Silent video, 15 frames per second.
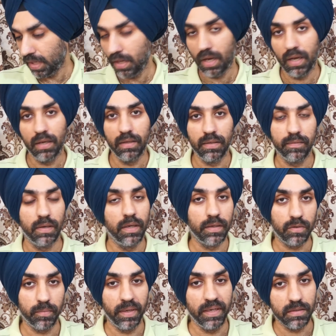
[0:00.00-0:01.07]
I'll leave a link
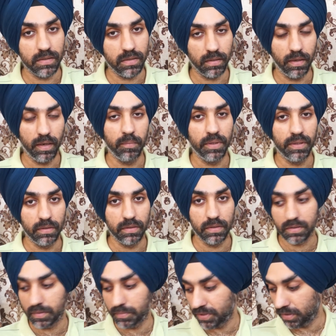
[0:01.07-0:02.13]
to my Instagram in the
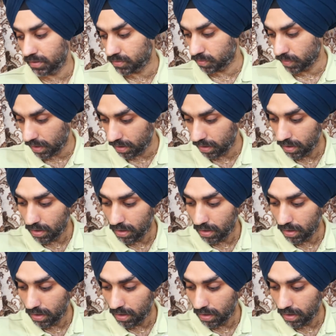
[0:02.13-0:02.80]
description as well.